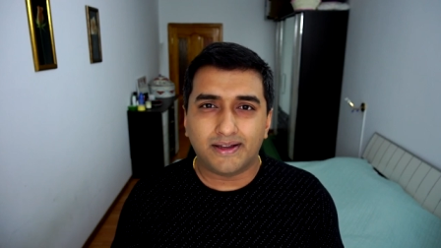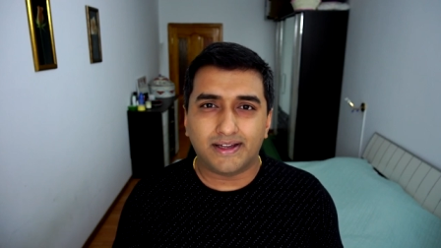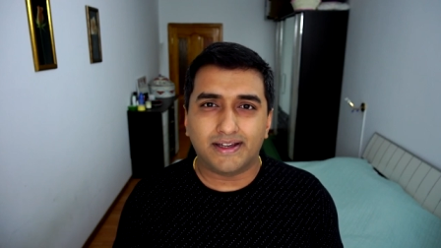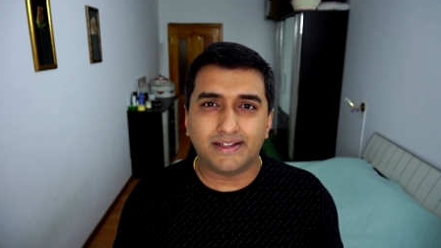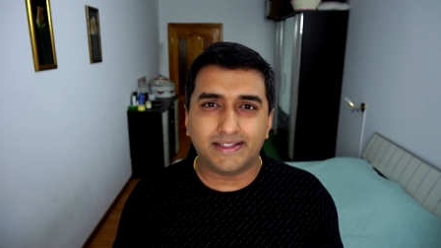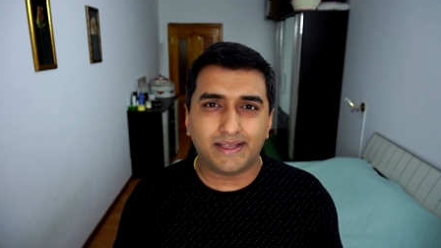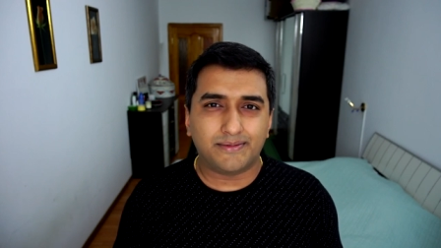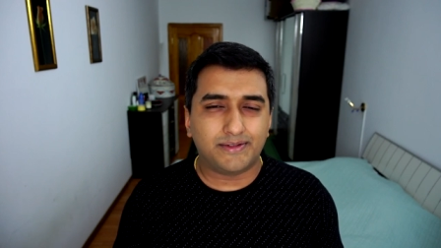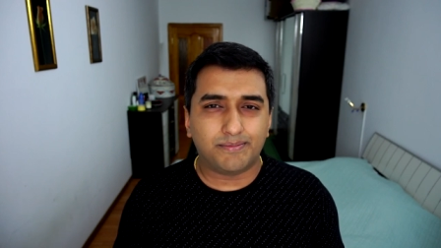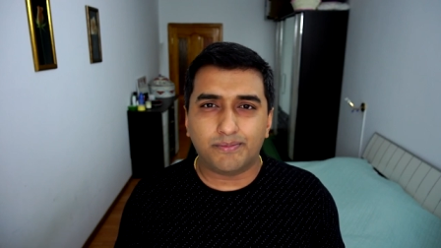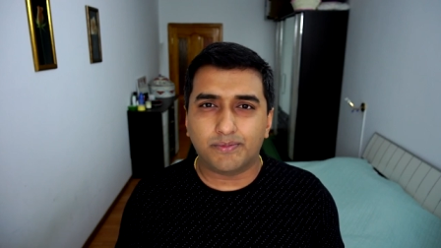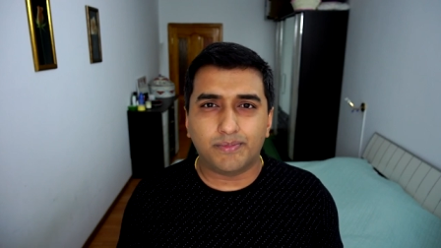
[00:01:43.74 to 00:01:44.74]
Uh, they
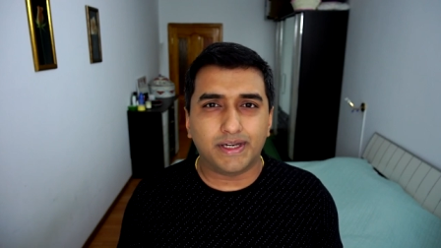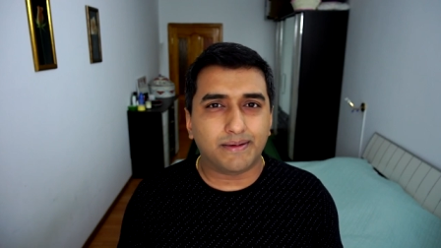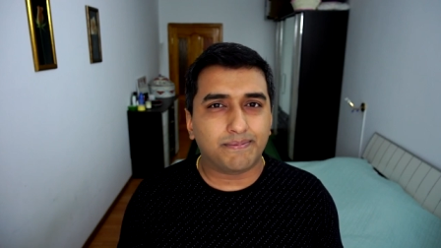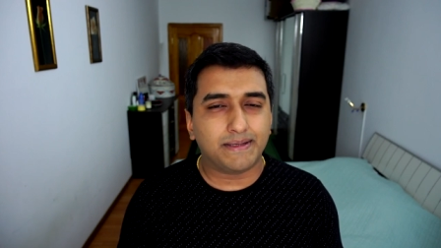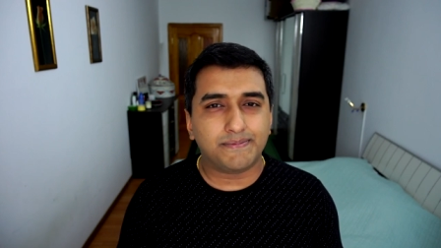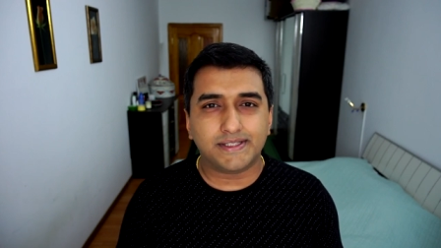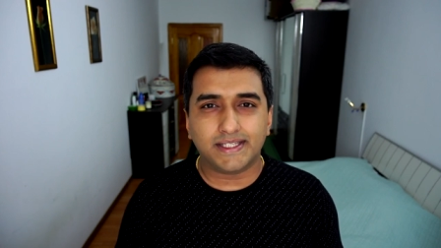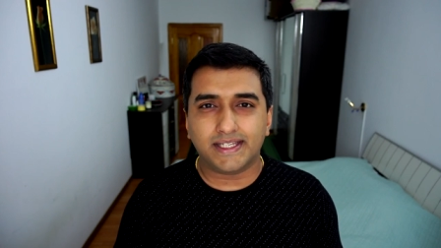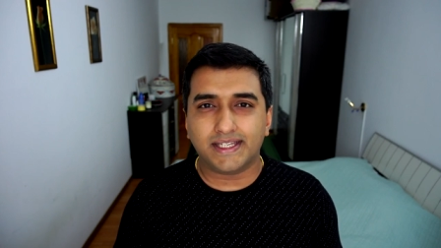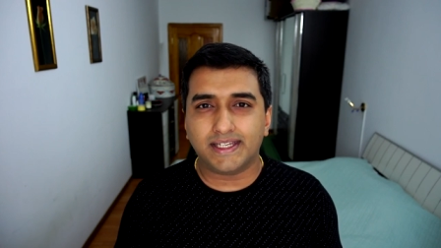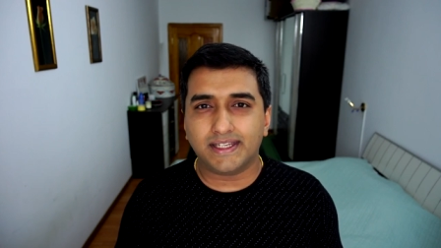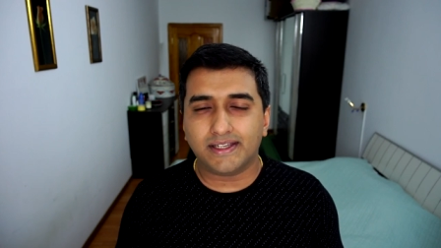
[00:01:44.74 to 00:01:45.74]
bring
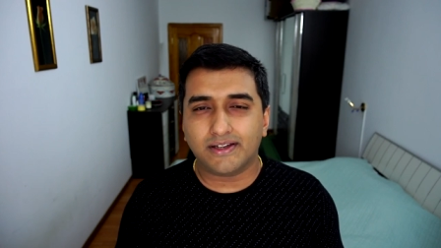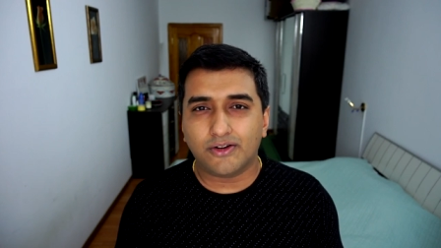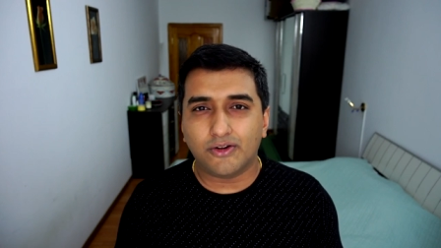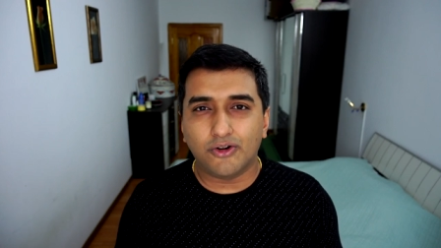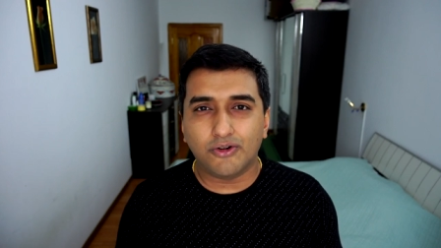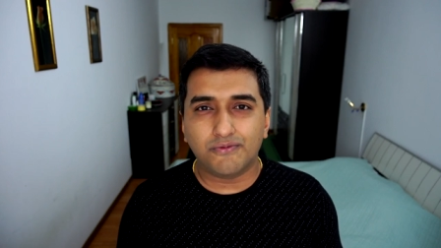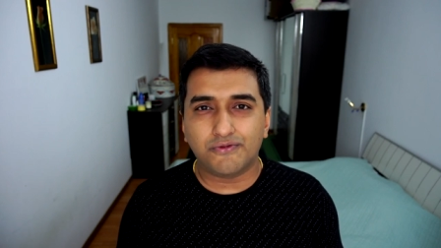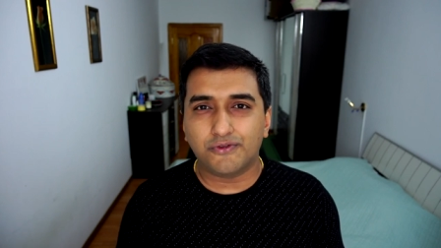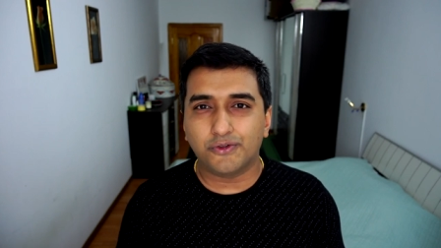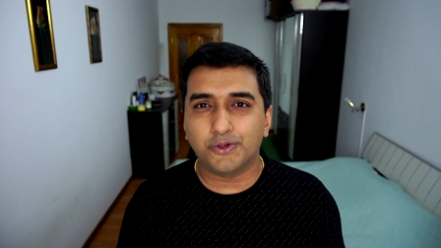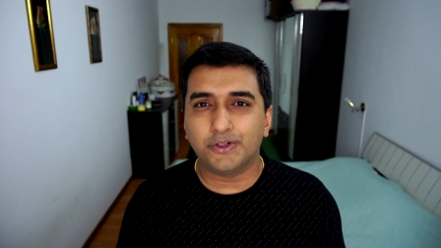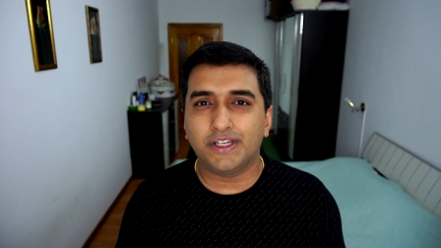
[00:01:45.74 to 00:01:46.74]
Pepsi, home
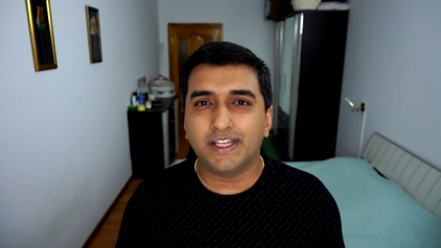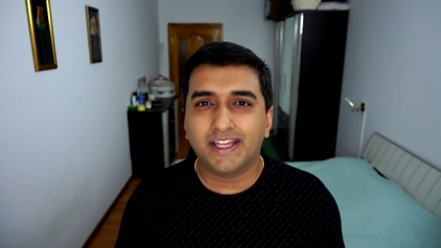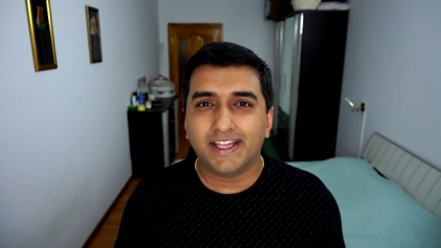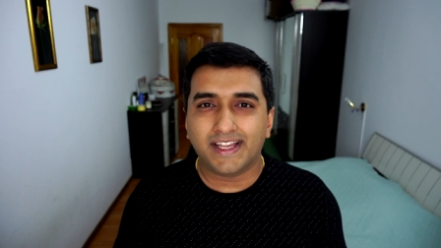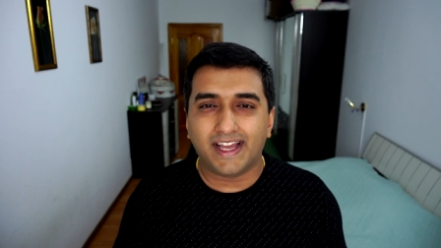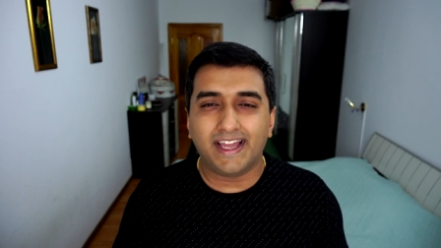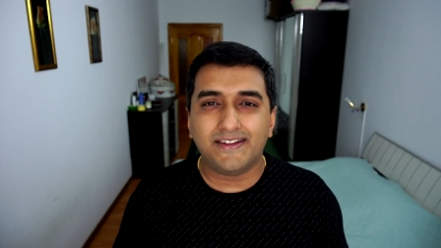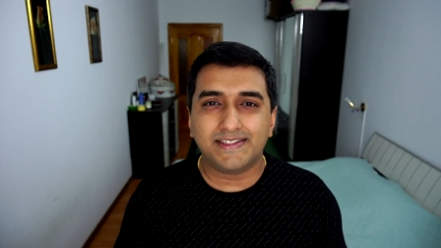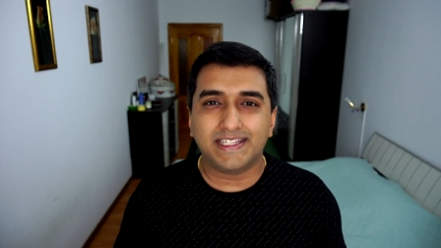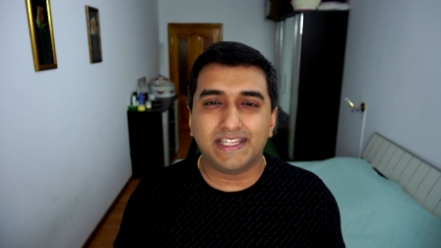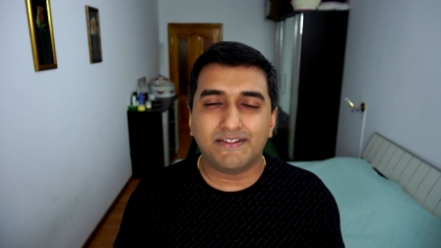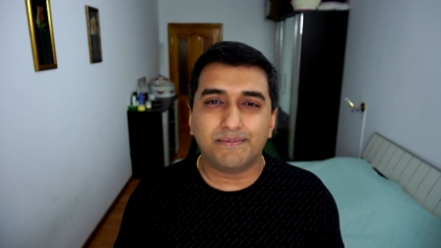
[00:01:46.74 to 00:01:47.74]
food I have
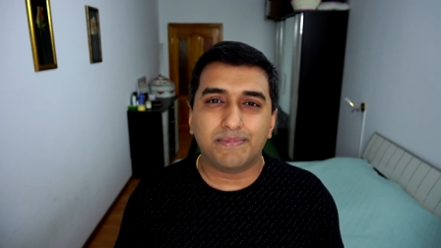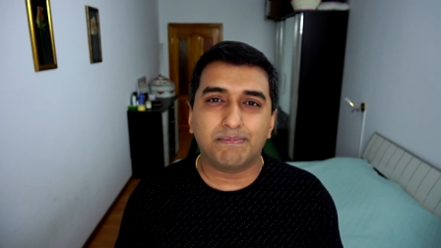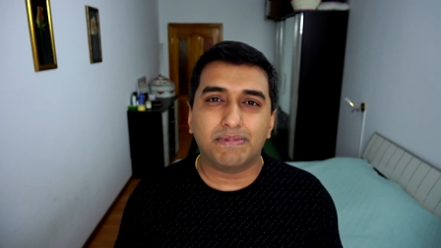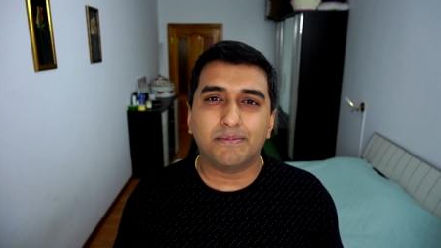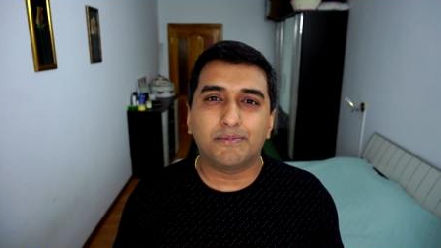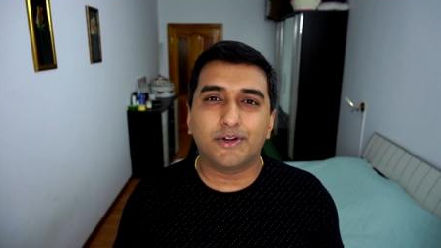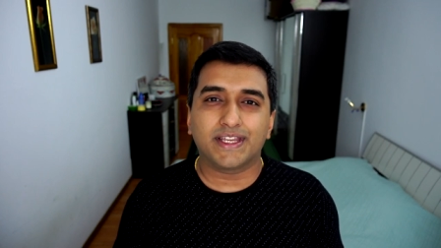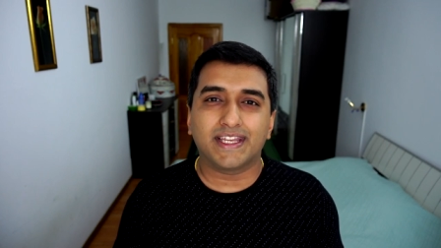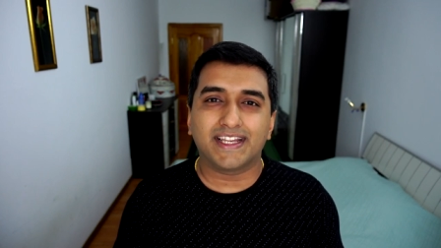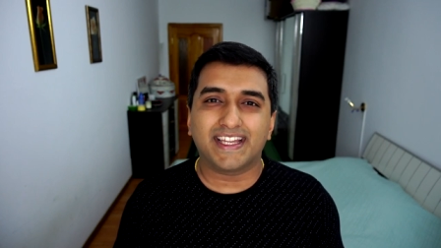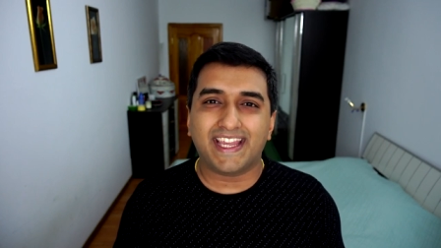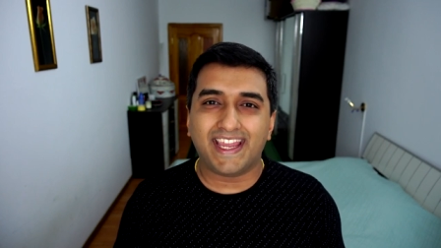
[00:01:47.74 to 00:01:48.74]
seen even people
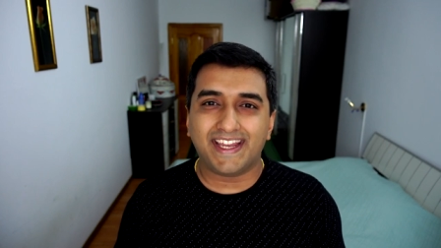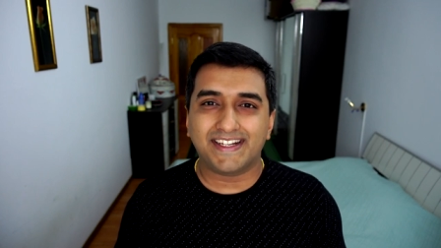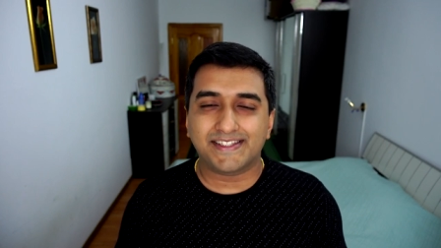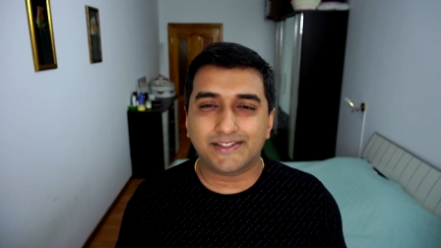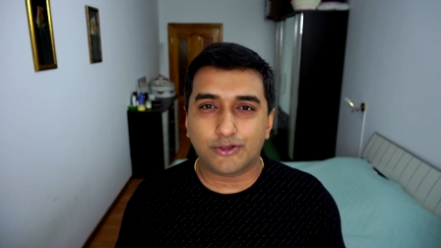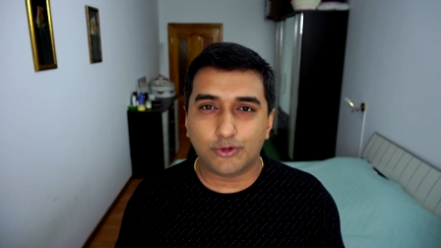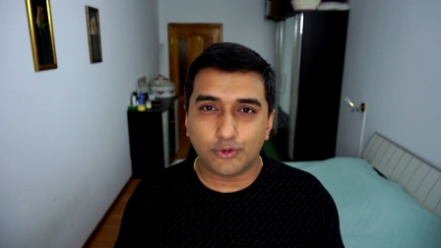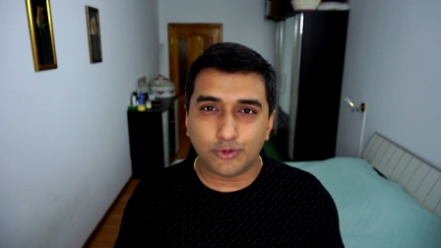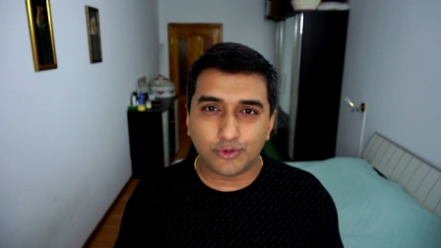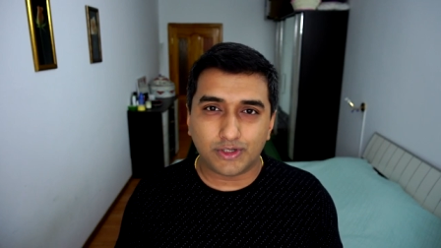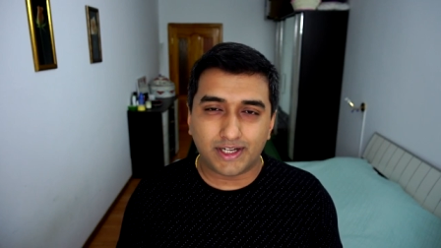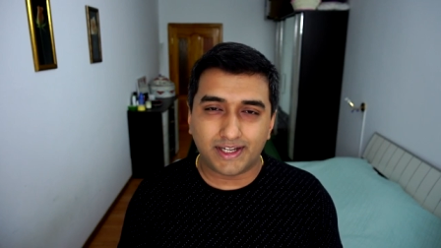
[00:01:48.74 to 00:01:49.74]
bringing cakes
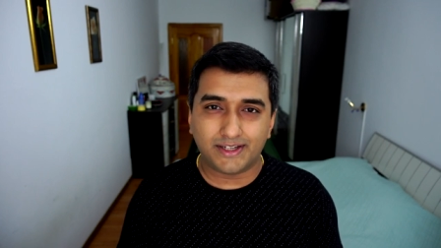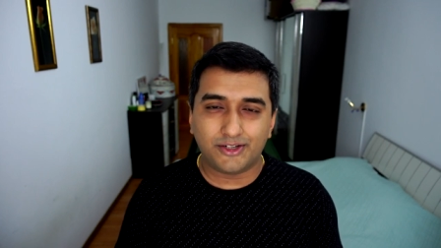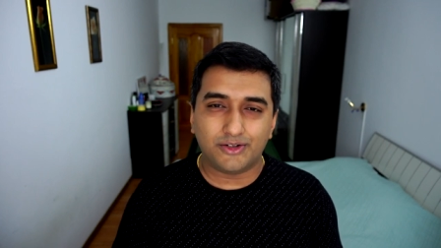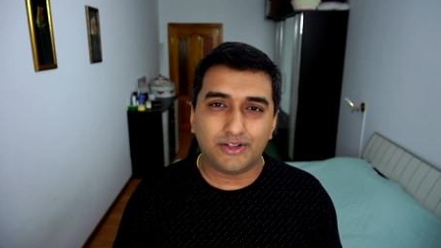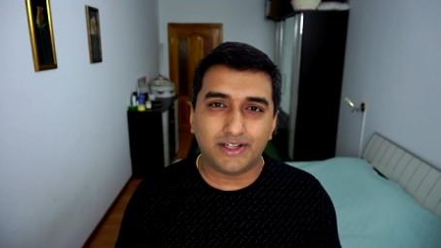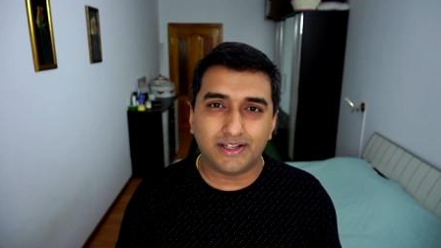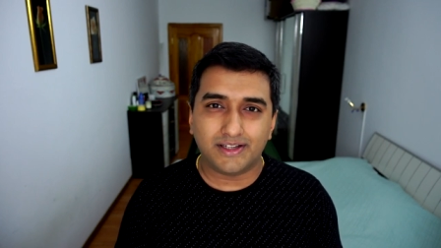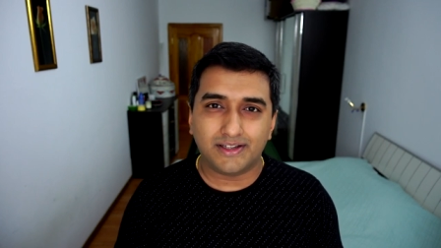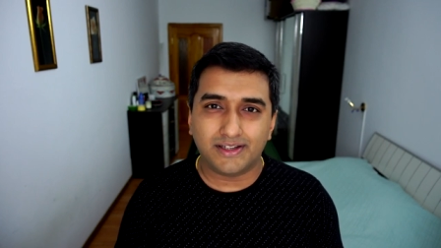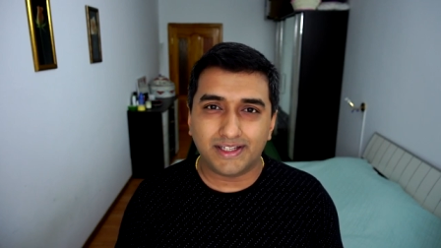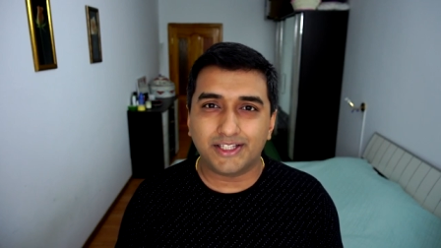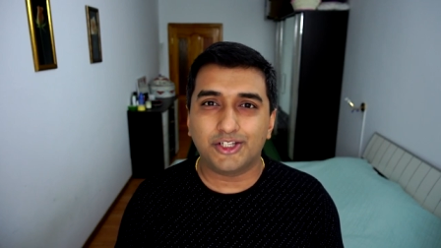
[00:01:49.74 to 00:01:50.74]
through uh,
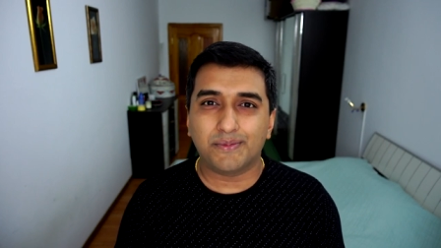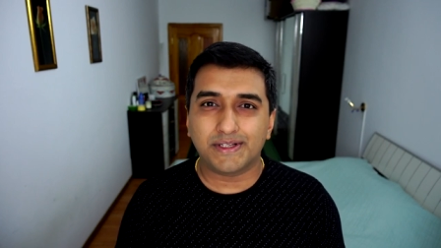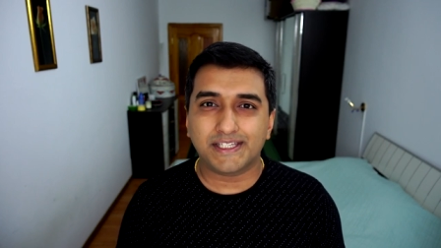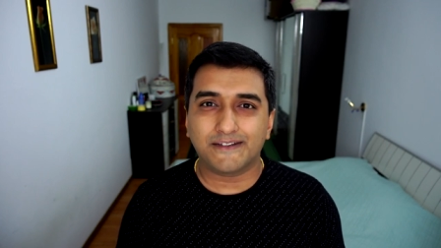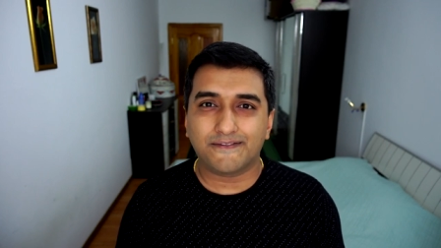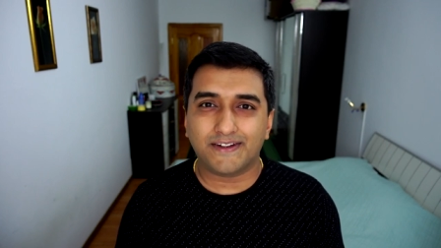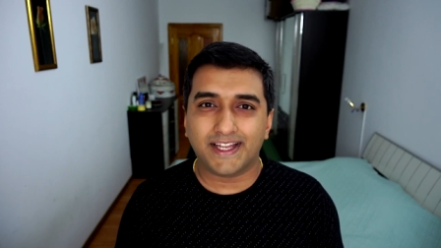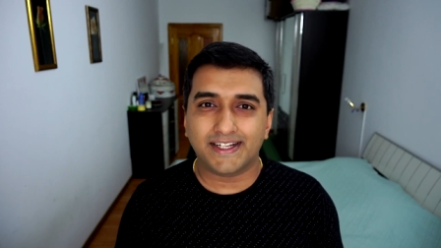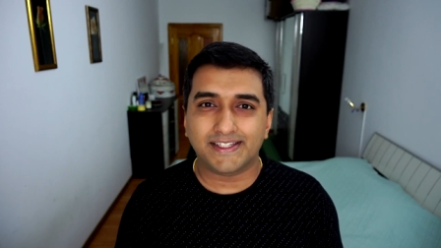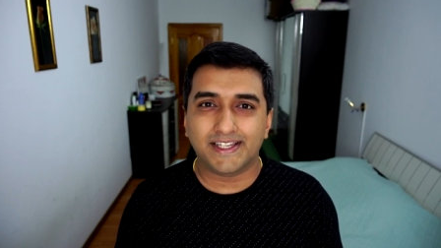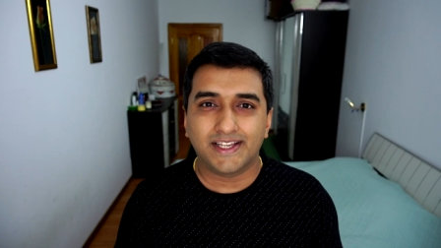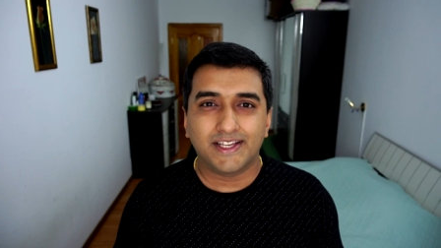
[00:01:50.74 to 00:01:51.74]
uh, in the domestic flights.